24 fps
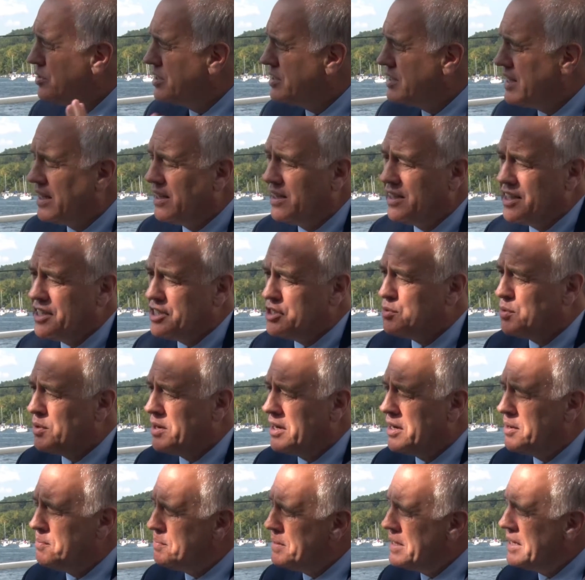the delegates were
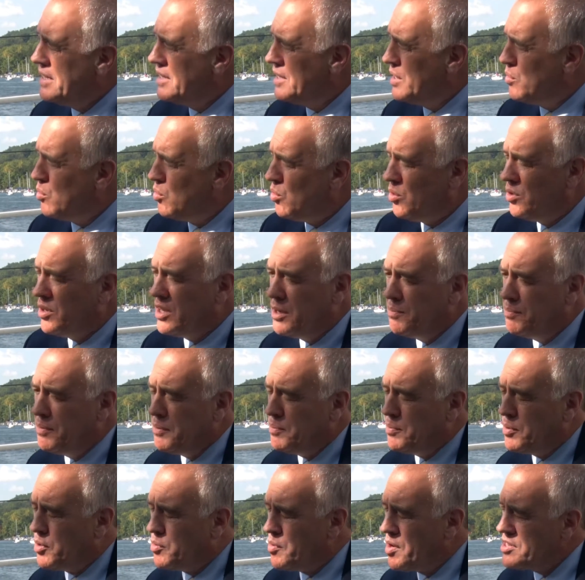going to be and they were all going to be
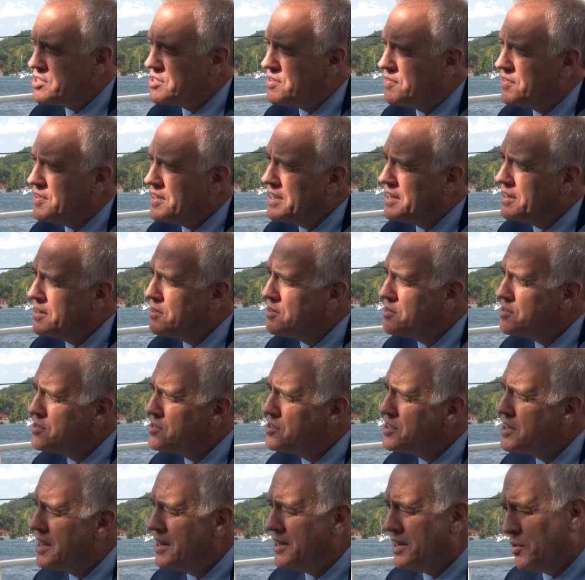progressive thinkers
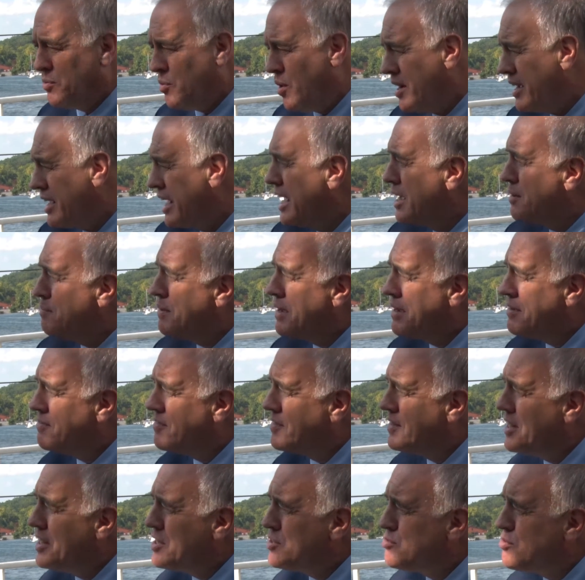that want campaign
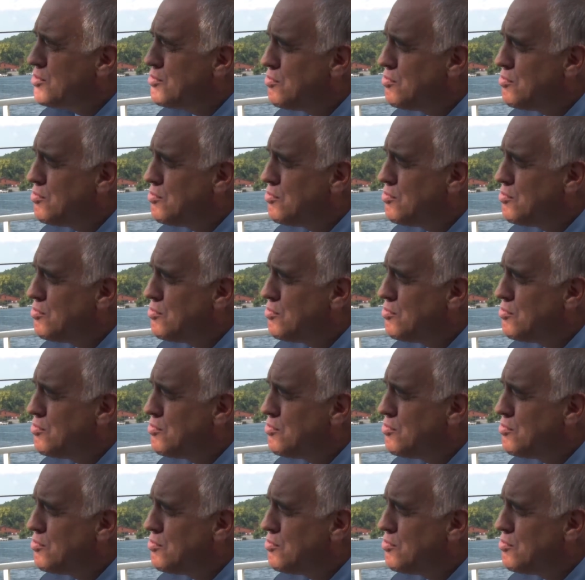finance